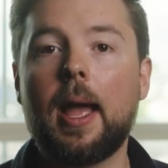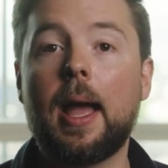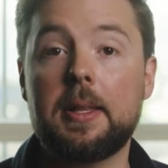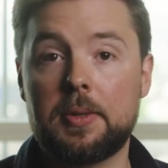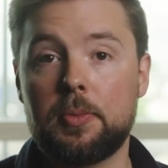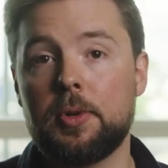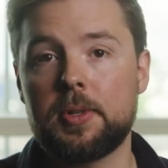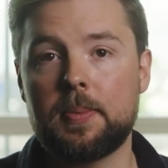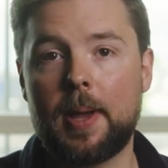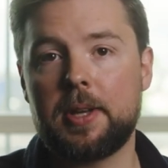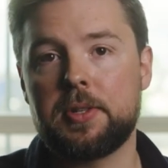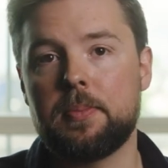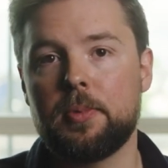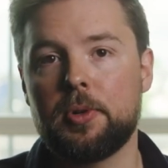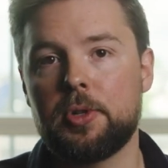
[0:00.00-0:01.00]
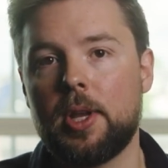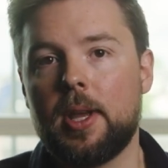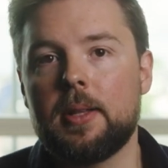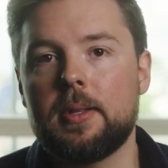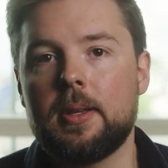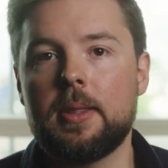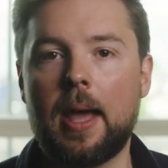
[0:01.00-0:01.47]
As it was a passion
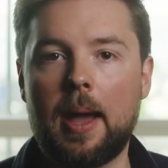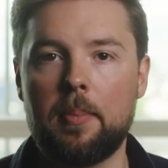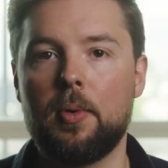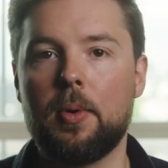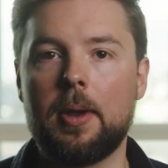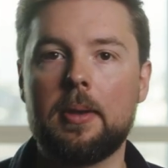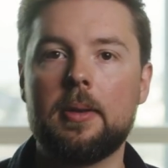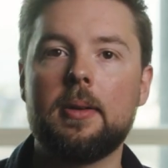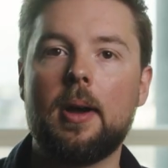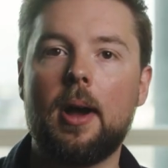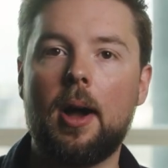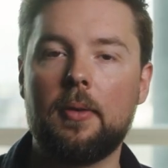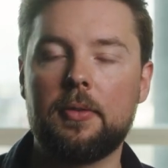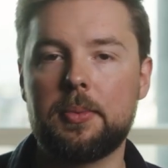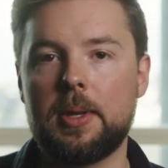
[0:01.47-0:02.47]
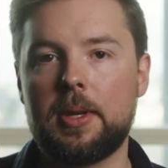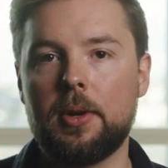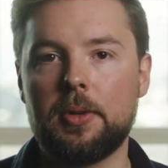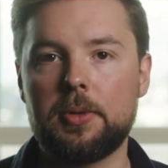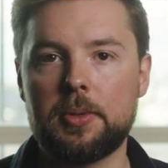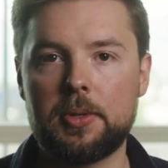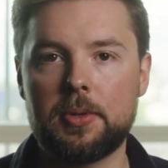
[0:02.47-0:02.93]
project, at that point, after we
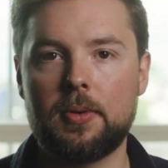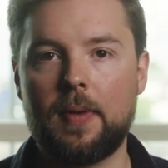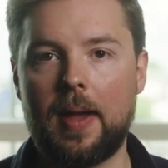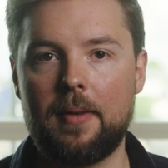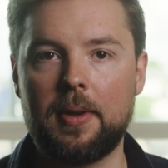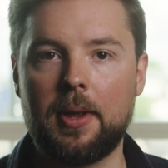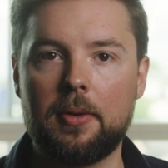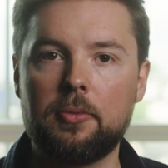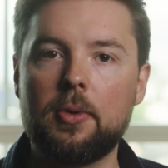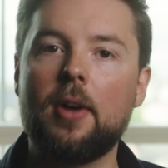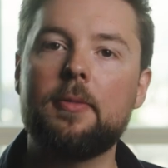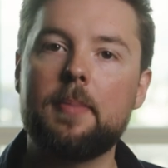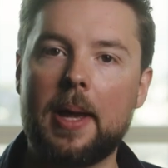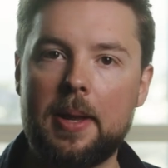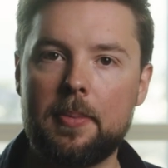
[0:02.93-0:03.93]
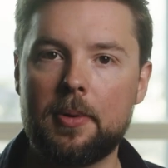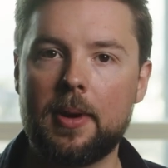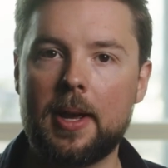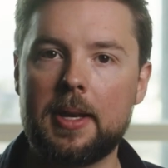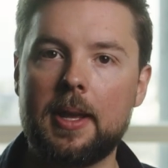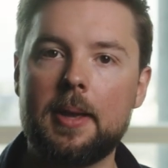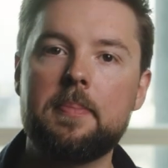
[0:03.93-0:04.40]
got to sort of having a rough paper
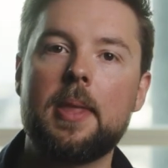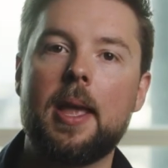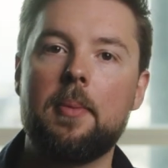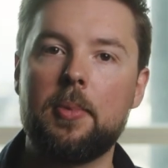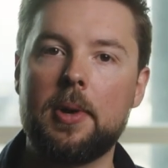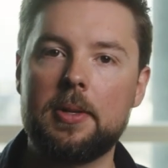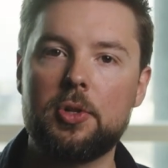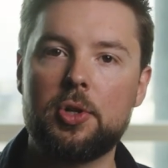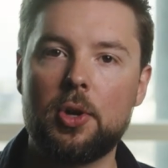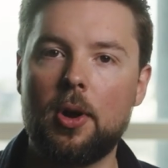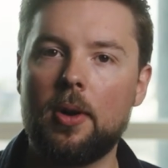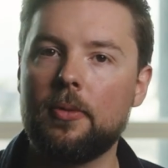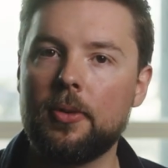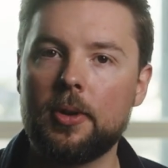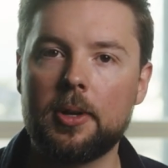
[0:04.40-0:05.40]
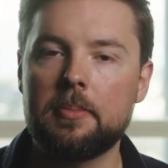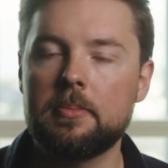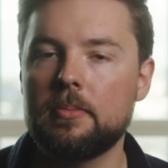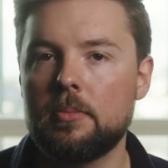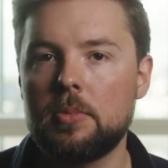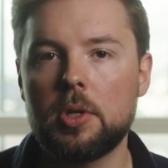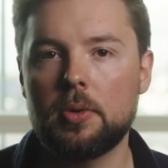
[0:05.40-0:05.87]
edit and we'd shot for
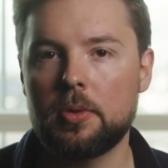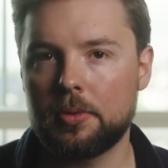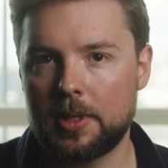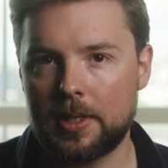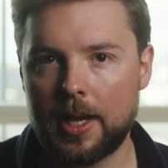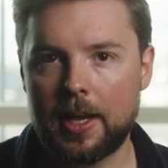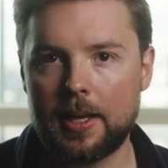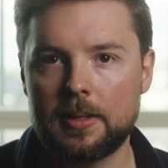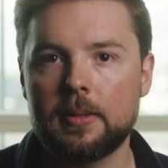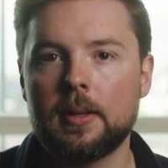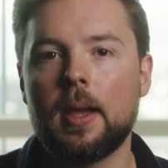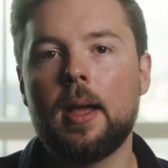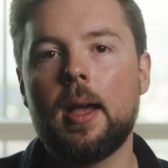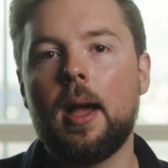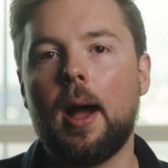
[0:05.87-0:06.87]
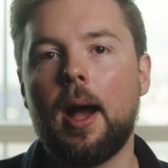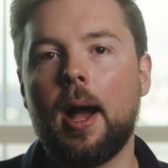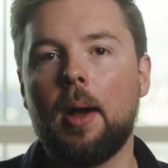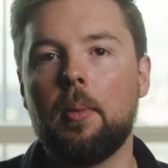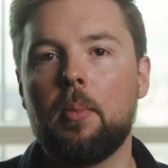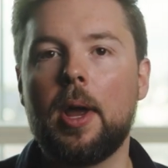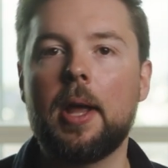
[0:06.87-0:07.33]
two or three days,
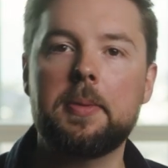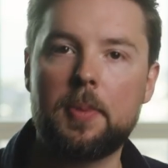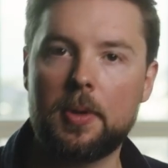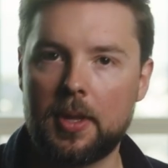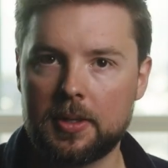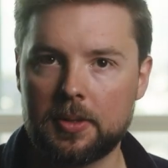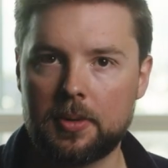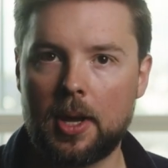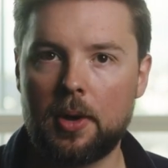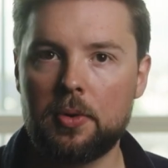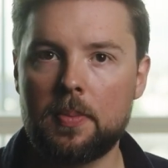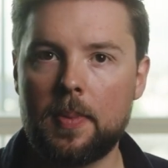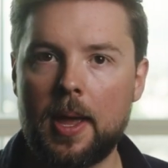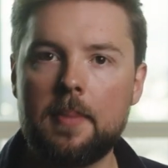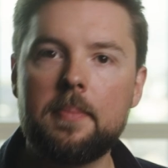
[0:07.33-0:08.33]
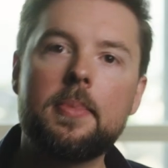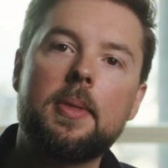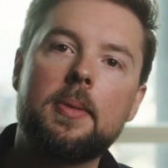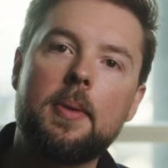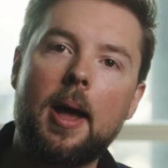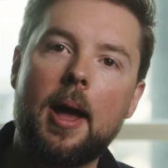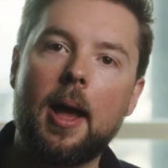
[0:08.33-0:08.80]
um, we had to put things on hold a bit.
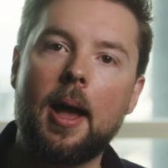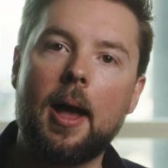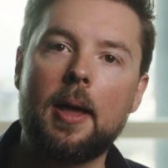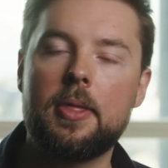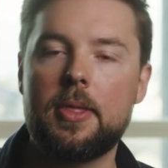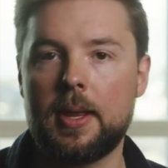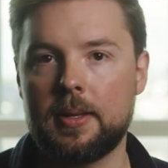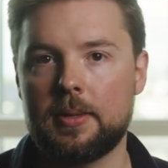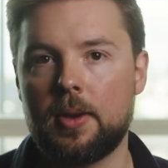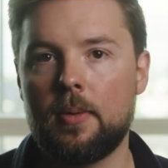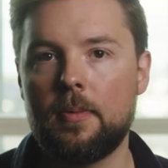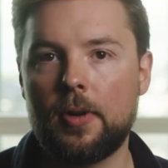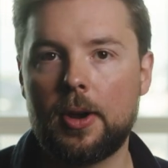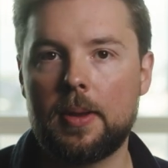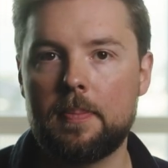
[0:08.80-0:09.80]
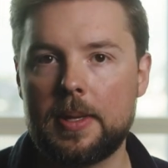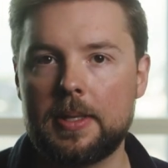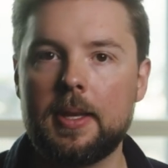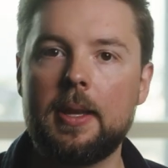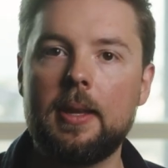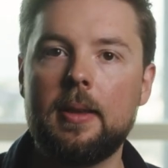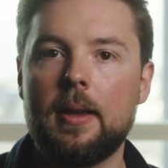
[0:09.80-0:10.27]
Uh, things got very
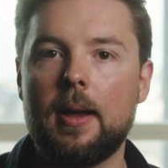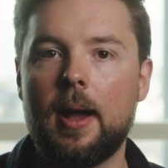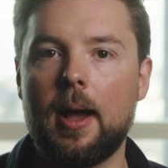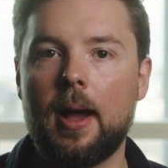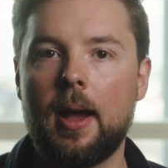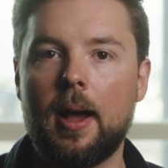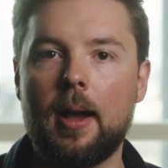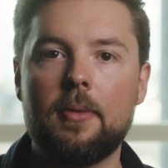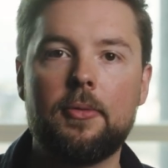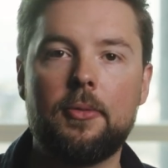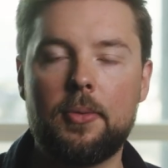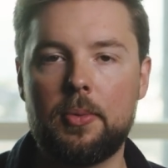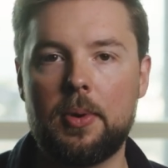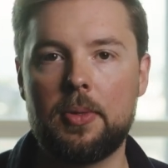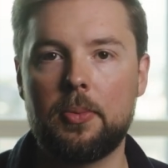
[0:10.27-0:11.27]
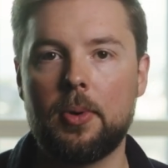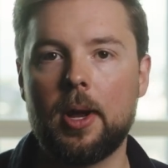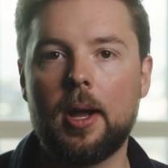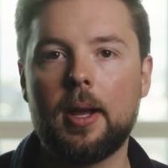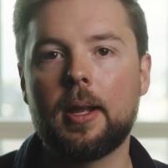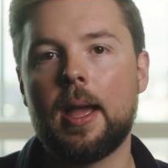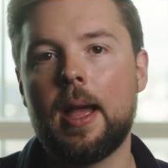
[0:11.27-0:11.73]
busy uh, for, with
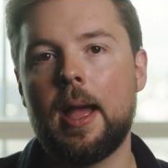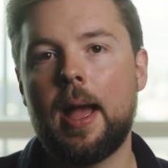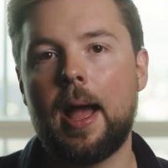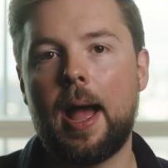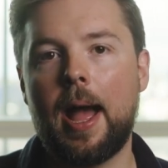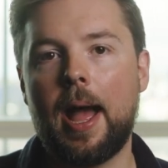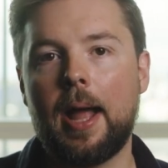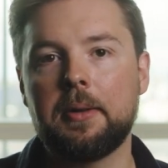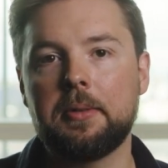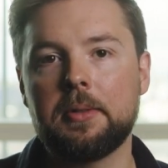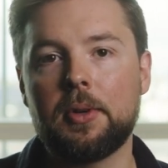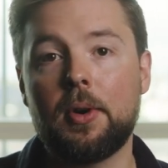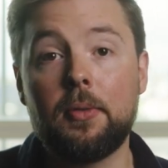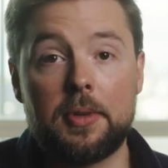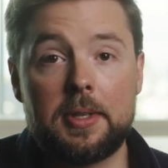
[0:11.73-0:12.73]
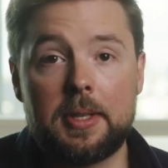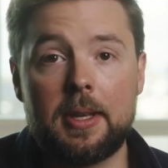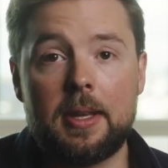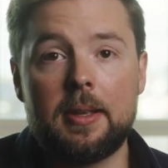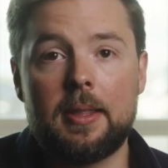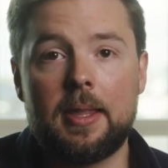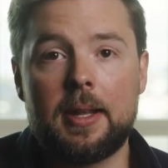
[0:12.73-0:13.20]
work. And
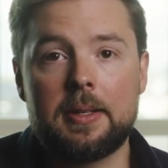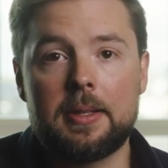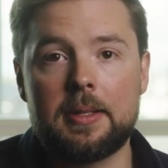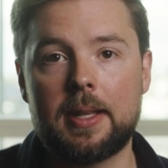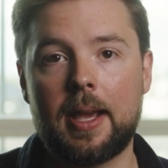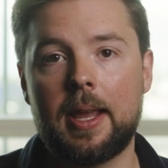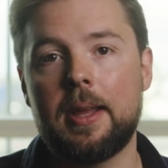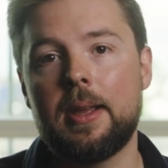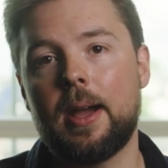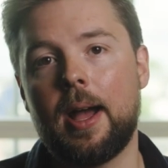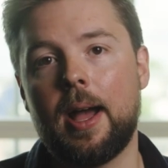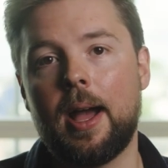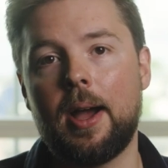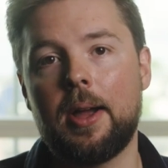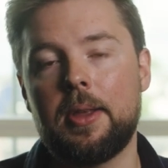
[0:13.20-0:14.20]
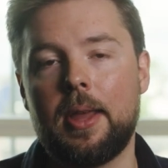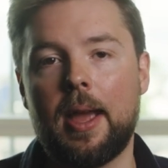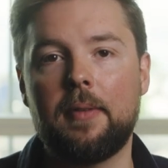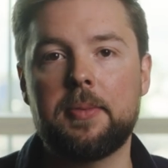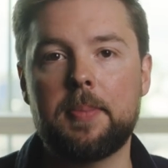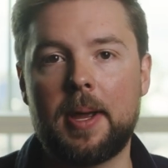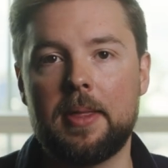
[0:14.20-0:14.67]
obviously, at the end of the day, uh, you
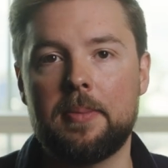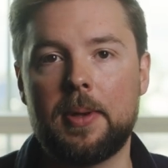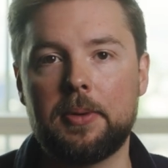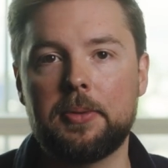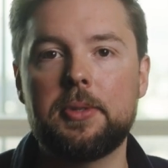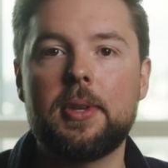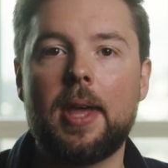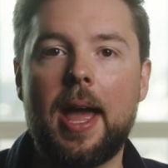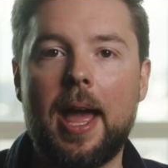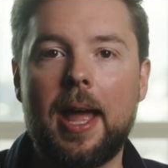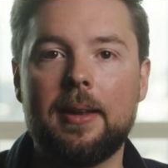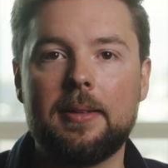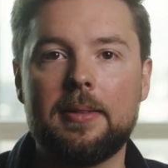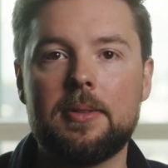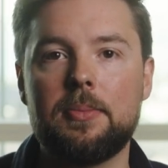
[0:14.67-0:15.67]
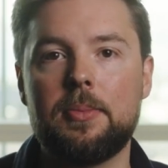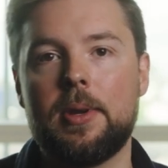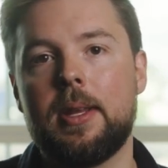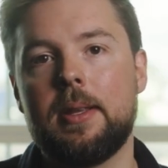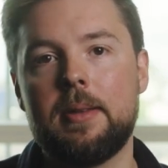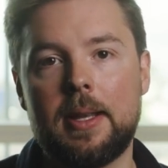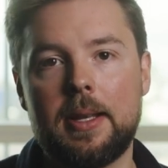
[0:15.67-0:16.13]
have to pay the bills, and
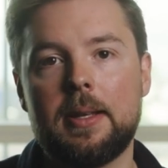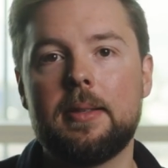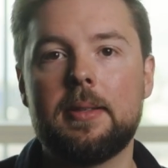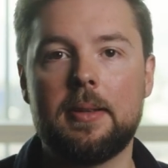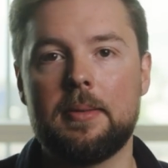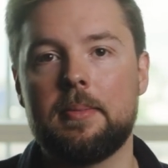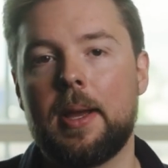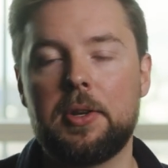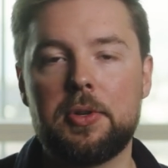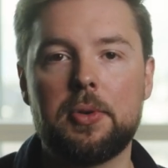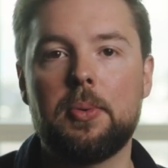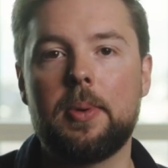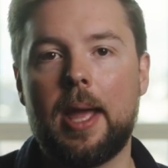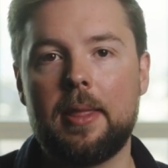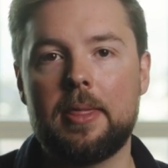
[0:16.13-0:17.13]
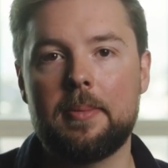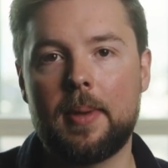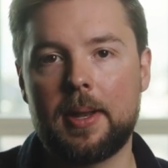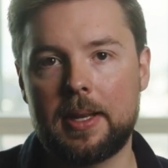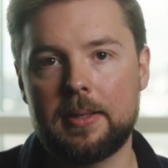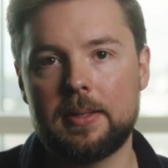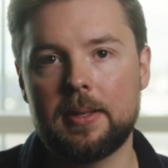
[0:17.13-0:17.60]
we needed to make sure we had the
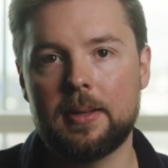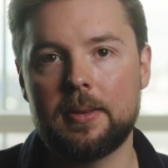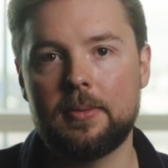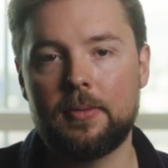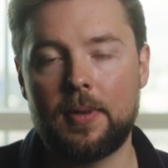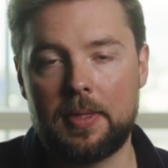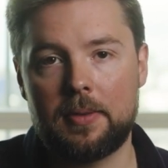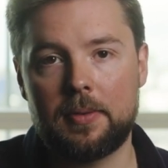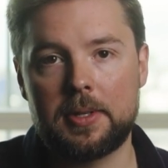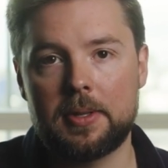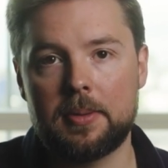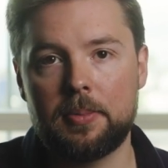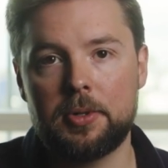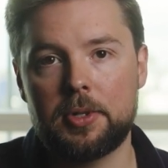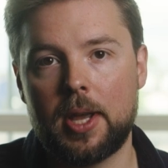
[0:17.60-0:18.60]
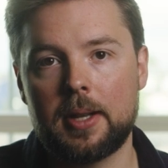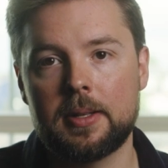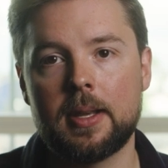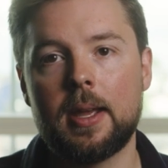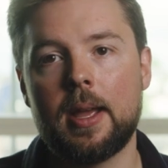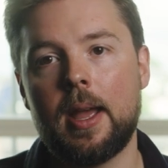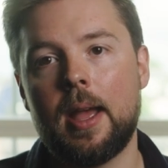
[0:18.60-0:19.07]
money to fund the rest of the project.